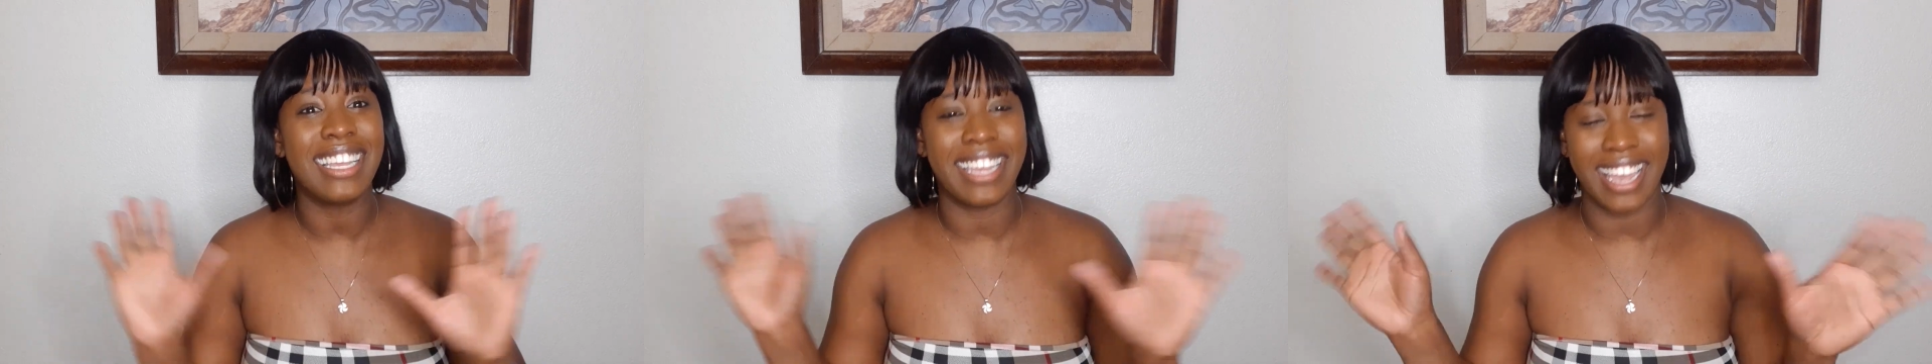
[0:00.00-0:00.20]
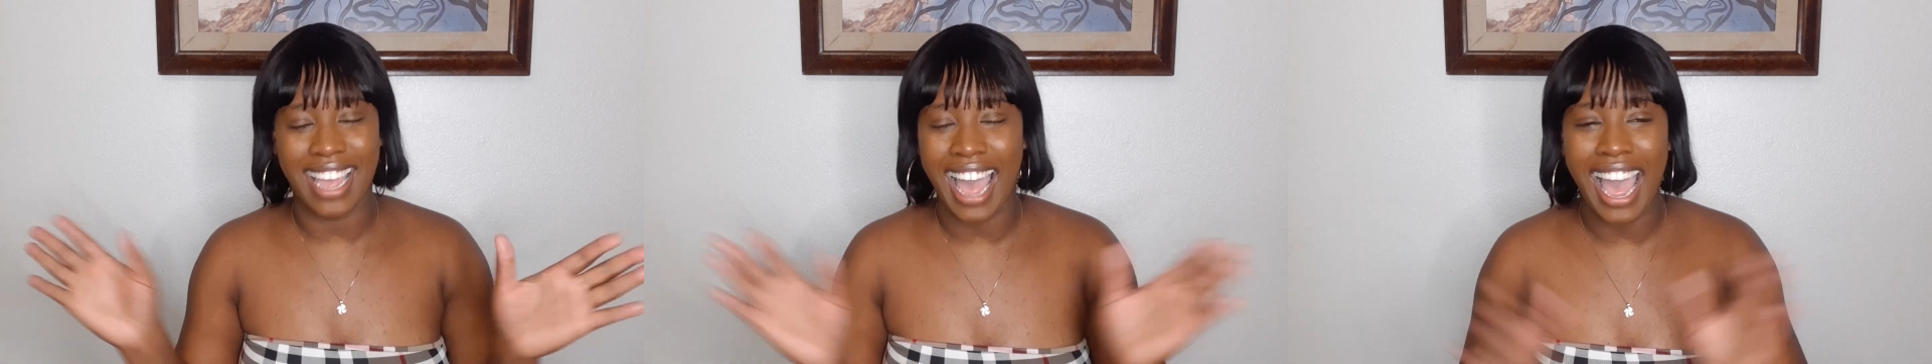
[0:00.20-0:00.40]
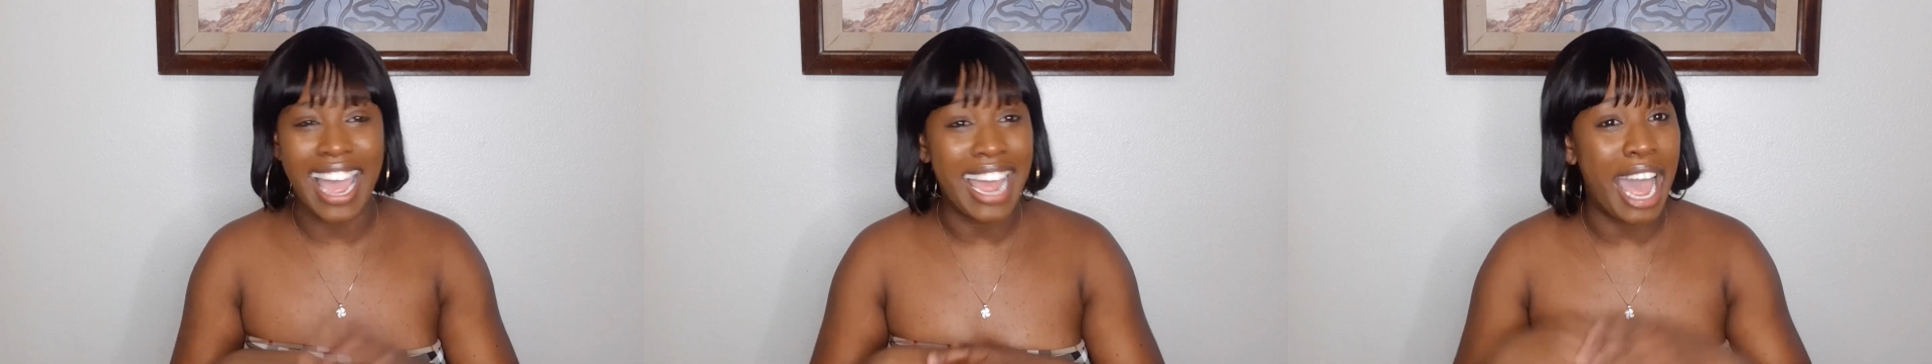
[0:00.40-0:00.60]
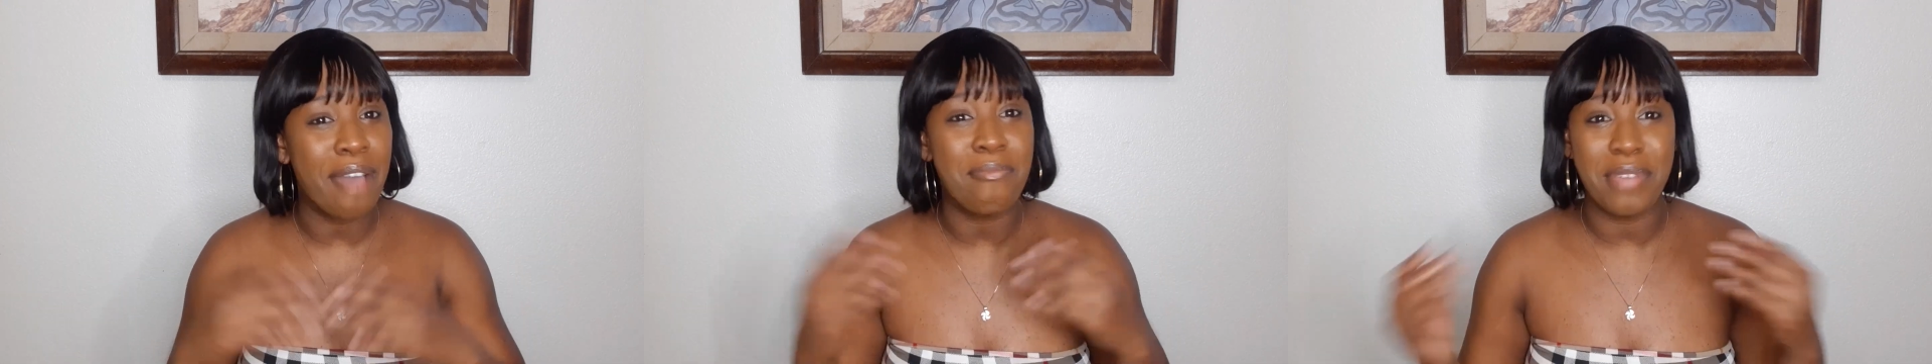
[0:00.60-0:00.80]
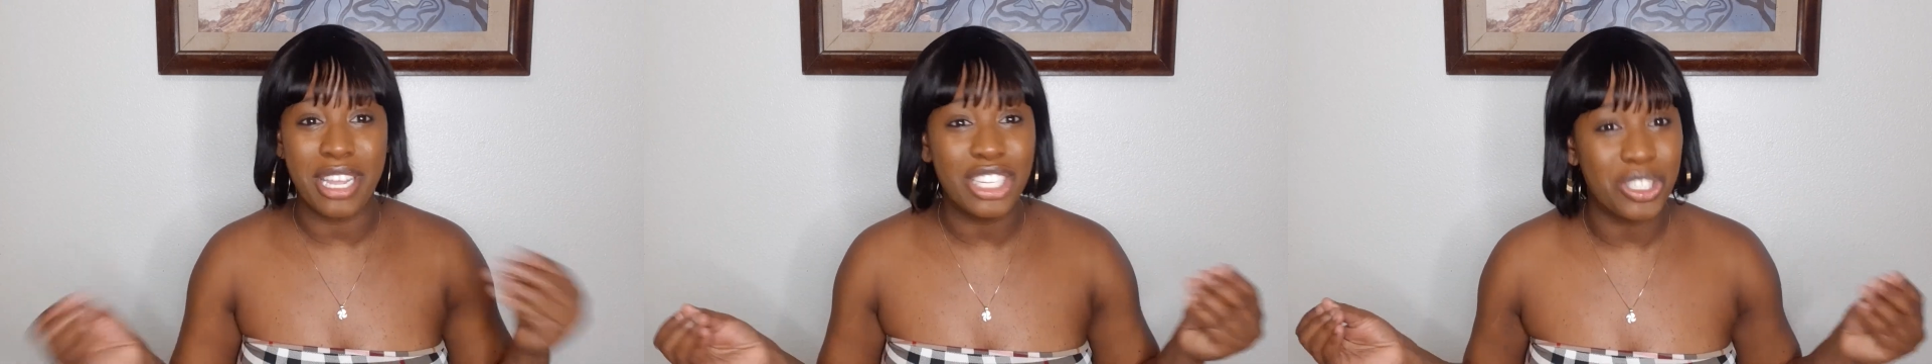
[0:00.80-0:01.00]
Yeah,
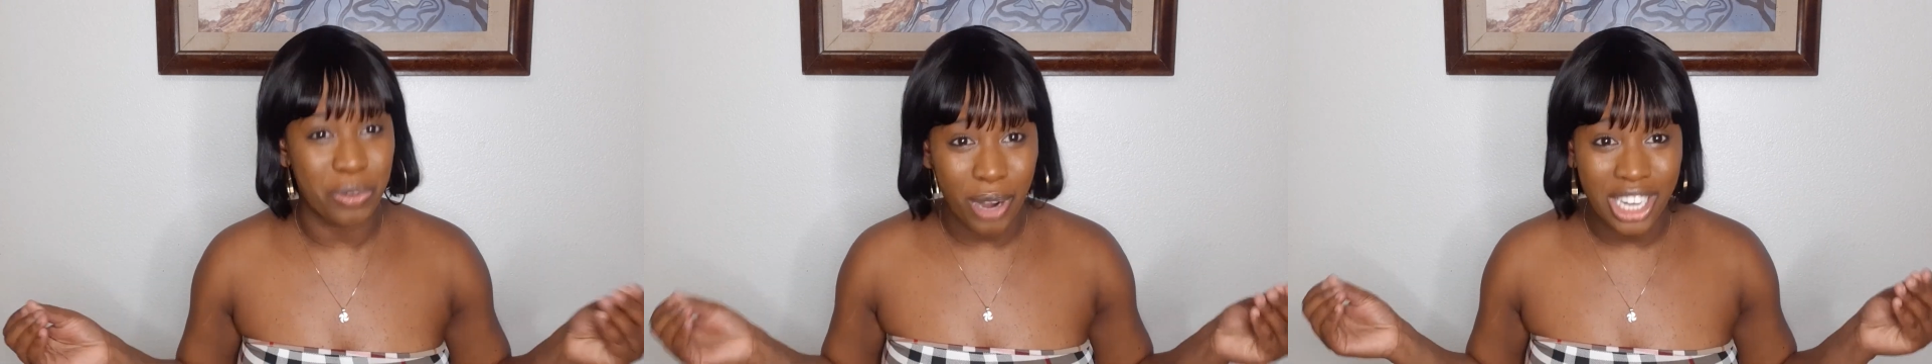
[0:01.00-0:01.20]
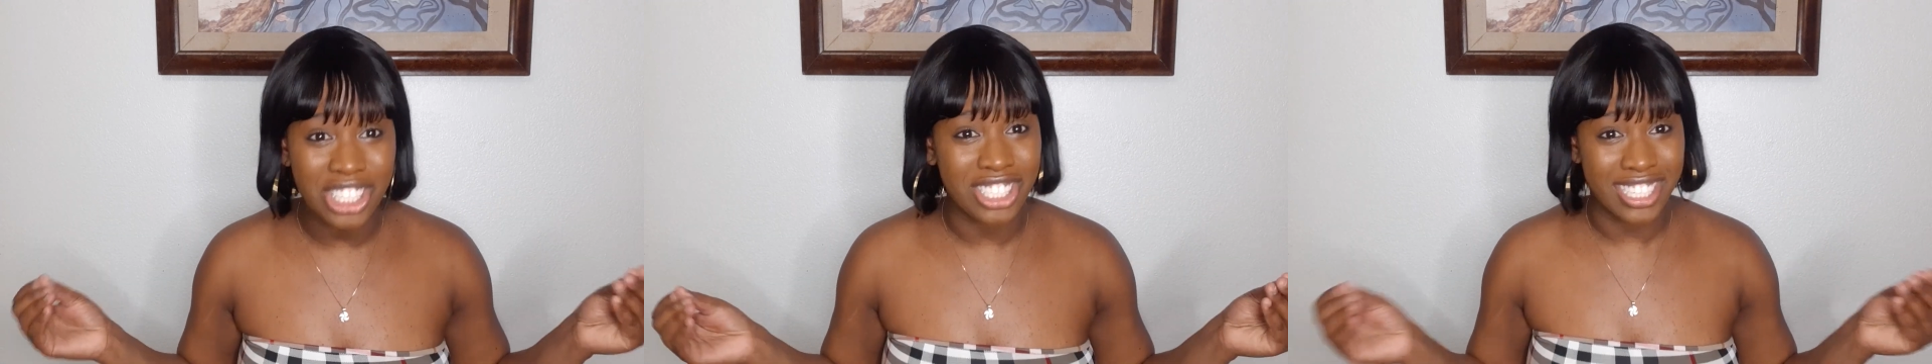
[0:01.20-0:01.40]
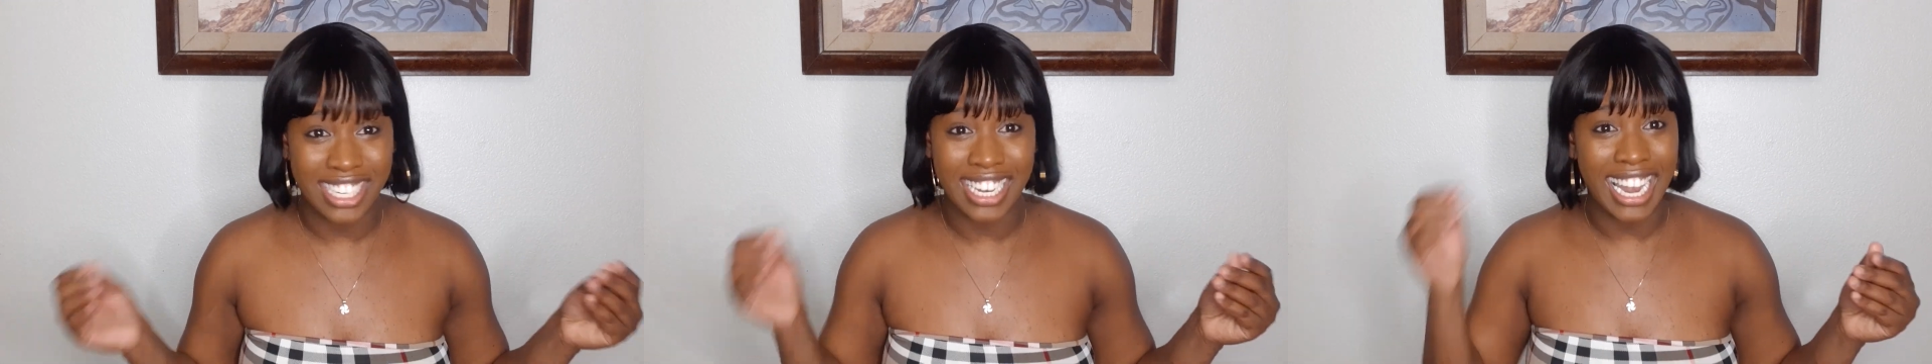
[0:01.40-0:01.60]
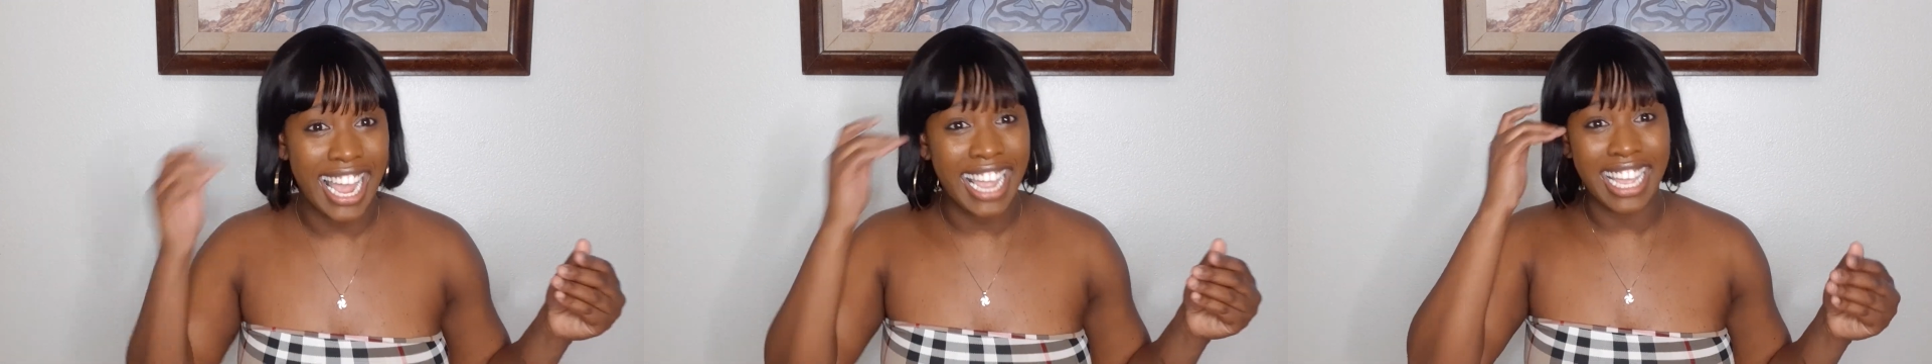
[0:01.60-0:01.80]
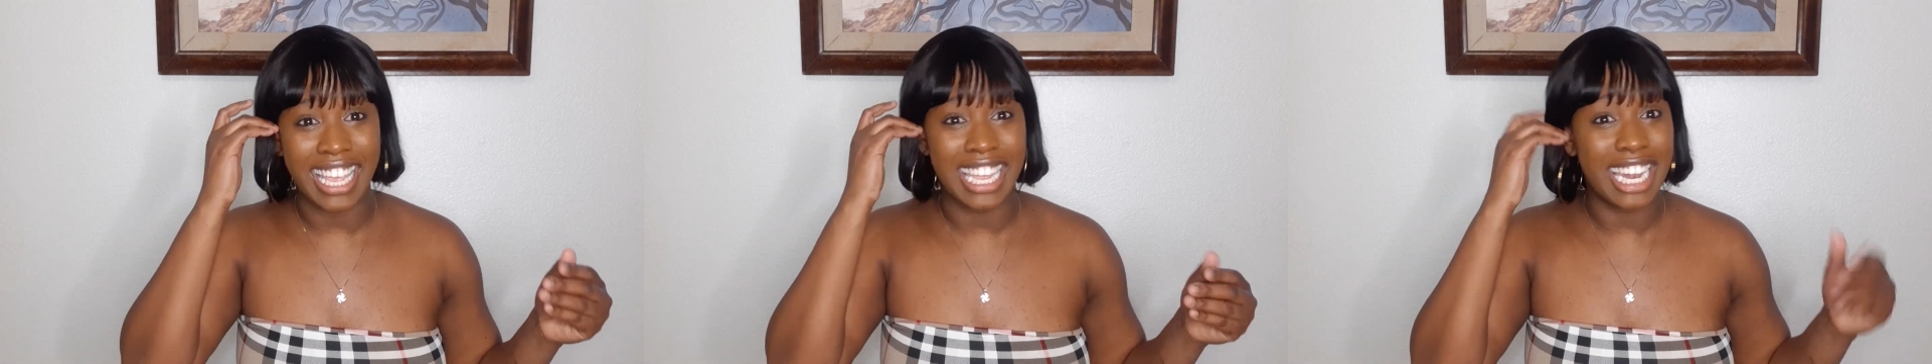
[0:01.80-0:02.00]
I binge watched it
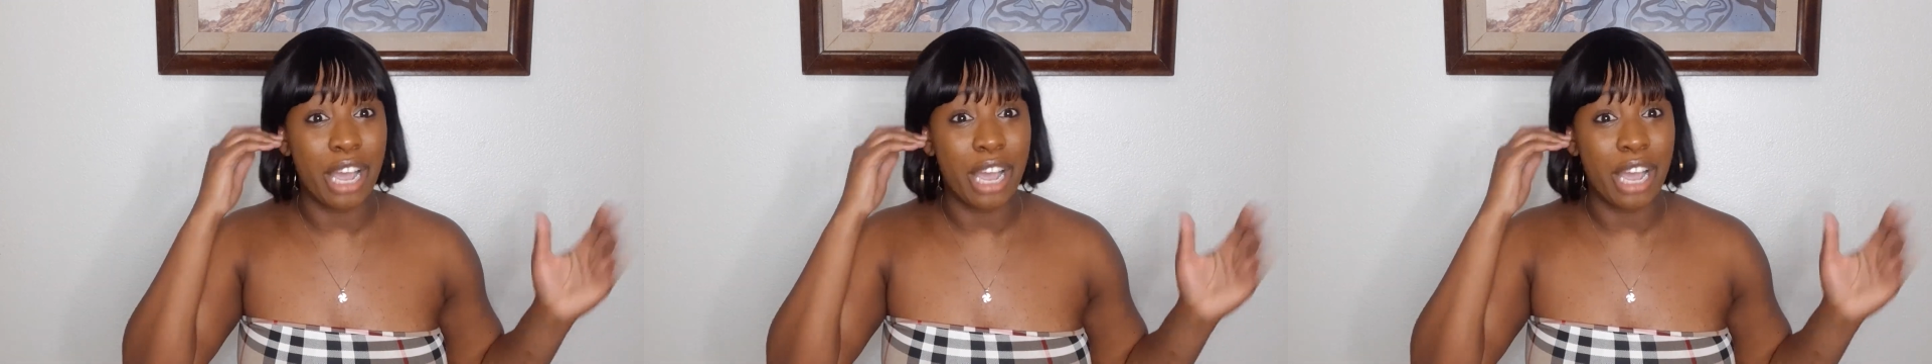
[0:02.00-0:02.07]
like